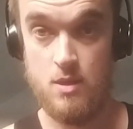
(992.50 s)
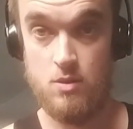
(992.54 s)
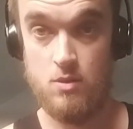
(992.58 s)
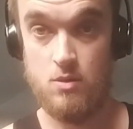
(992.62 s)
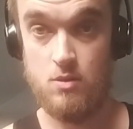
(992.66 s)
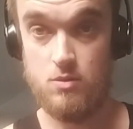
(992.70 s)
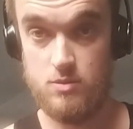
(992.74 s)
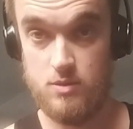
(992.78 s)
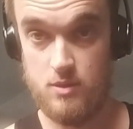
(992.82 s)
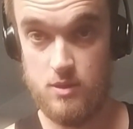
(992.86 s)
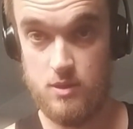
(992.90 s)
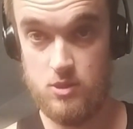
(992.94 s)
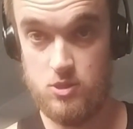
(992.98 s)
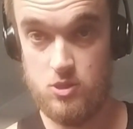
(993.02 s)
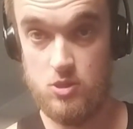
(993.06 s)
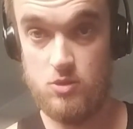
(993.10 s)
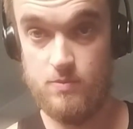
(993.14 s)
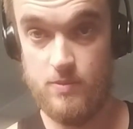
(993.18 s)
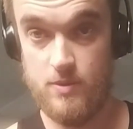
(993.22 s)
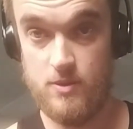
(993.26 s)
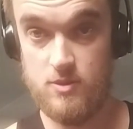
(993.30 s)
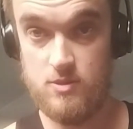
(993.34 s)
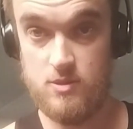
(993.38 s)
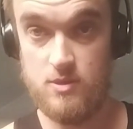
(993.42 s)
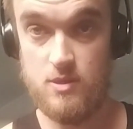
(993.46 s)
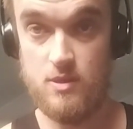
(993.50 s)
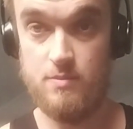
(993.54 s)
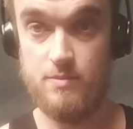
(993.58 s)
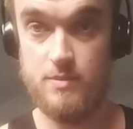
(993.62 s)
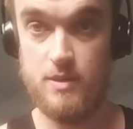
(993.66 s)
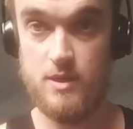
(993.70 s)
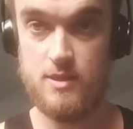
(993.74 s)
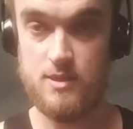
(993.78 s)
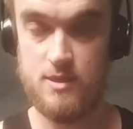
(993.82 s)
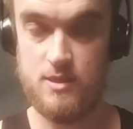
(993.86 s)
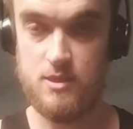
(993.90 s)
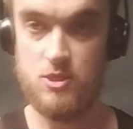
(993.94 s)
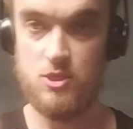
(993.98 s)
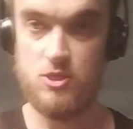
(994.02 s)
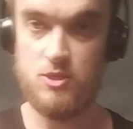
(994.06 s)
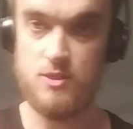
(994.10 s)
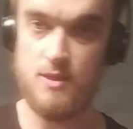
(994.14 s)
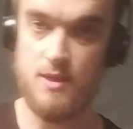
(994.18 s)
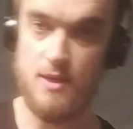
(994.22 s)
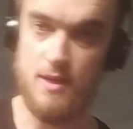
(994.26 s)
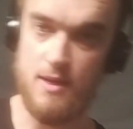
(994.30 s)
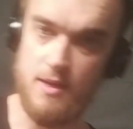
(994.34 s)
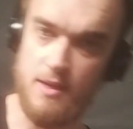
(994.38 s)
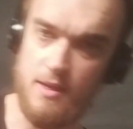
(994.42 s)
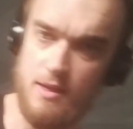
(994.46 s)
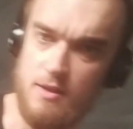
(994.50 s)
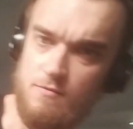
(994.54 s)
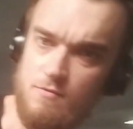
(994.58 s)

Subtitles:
Holding 2 pairs of dumbbells on each side.